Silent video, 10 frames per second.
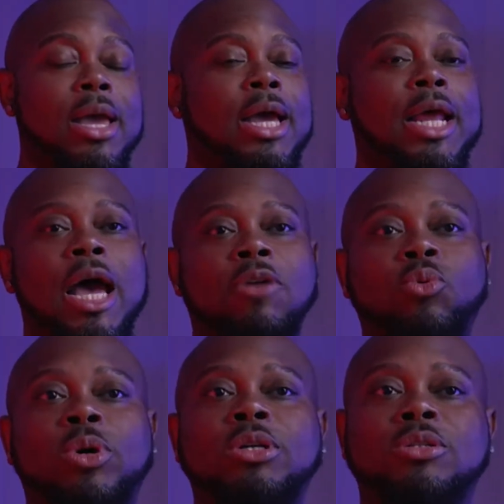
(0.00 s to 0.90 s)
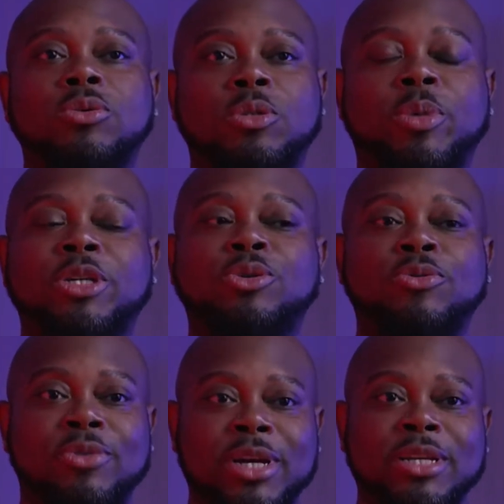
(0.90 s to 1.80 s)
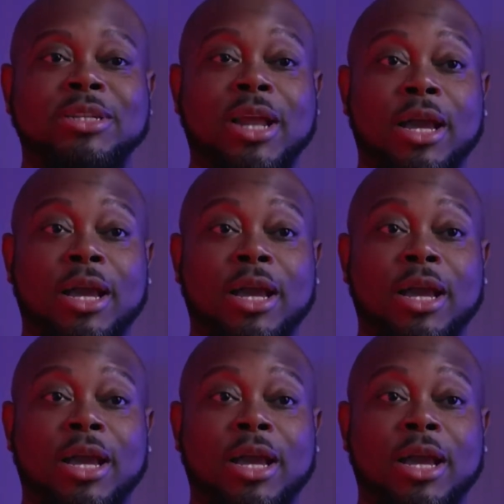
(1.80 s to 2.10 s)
And I have one or two special friends that I